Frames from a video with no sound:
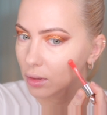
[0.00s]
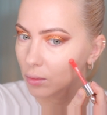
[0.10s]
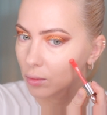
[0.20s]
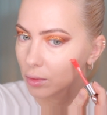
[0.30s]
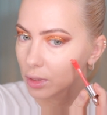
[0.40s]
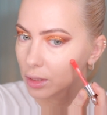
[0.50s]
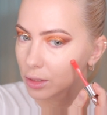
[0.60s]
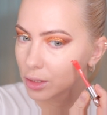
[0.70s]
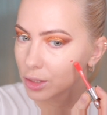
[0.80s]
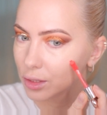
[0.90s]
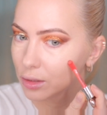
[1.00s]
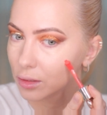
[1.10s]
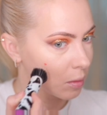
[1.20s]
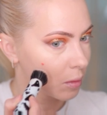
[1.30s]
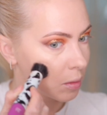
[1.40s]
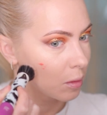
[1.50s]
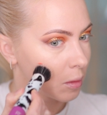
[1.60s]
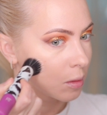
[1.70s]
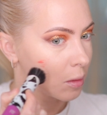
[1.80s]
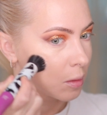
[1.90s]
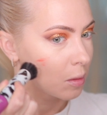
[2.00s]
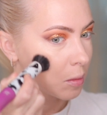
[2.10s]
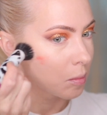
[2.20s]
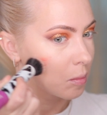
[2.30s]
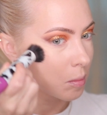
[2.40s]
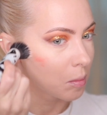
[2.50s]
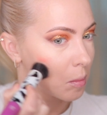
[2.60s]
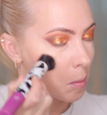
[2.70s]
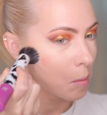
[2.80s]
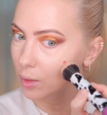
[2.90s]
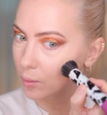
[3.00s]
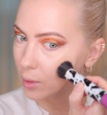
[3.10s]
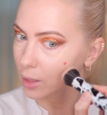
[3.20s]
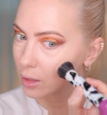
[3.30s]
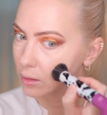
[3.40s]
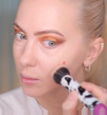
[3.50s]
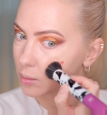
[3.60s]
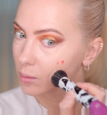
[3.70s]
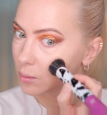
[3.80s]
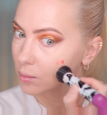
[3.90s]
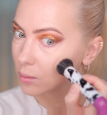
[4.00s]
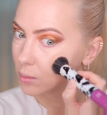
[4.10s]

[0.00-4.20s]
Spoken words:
orange blush underneath another blush.